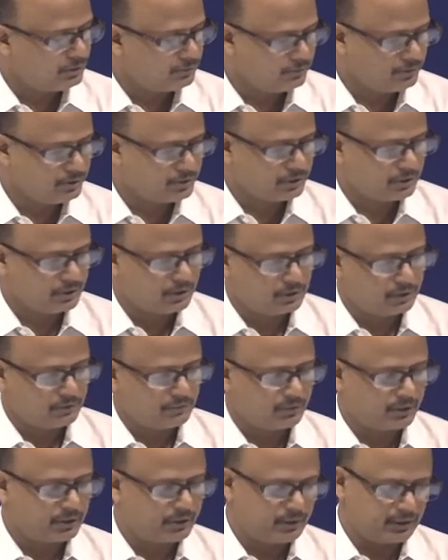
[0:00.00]
definition if
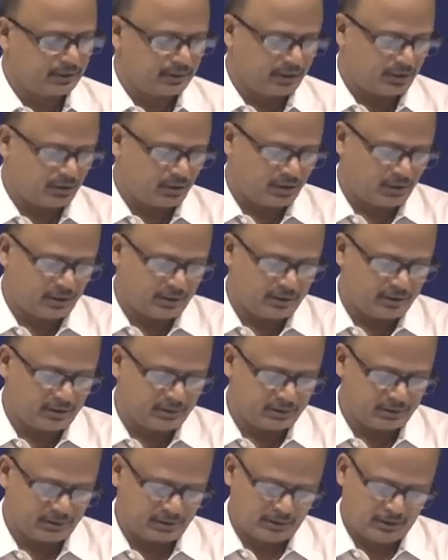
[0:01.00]
I recall
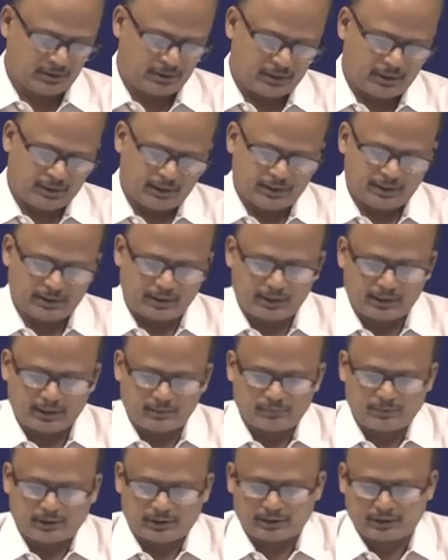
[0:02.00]
here, a random
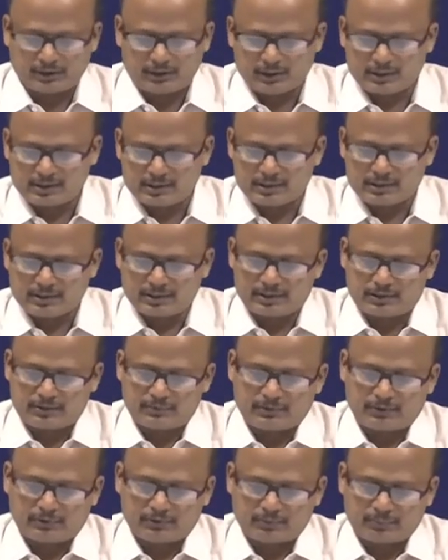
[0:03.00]
vector x is said to
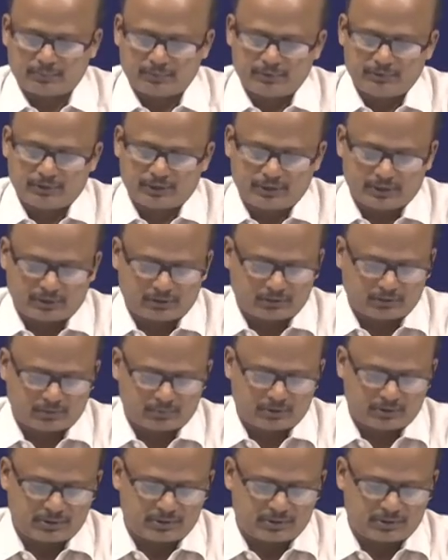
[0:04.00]
have a p-variate normal